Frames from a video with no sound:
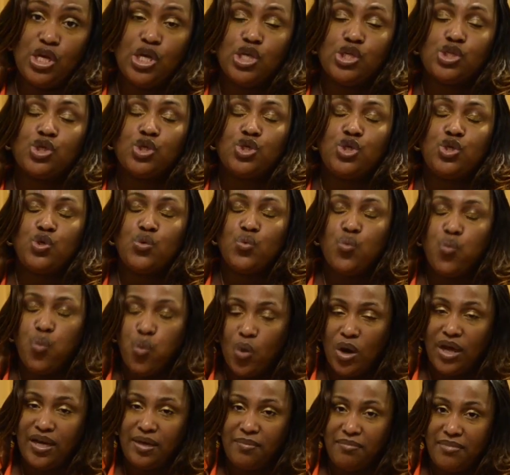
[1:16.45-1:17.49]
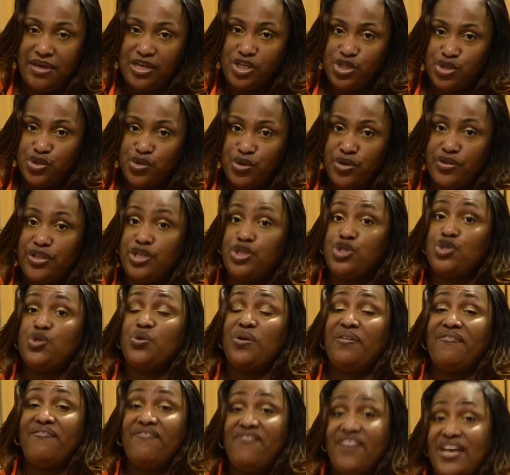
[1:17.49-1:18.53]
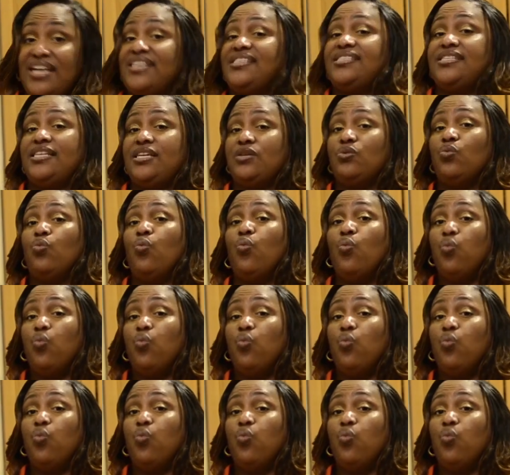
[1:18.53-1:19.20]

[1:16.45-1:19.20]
So you want to make sure that you invest in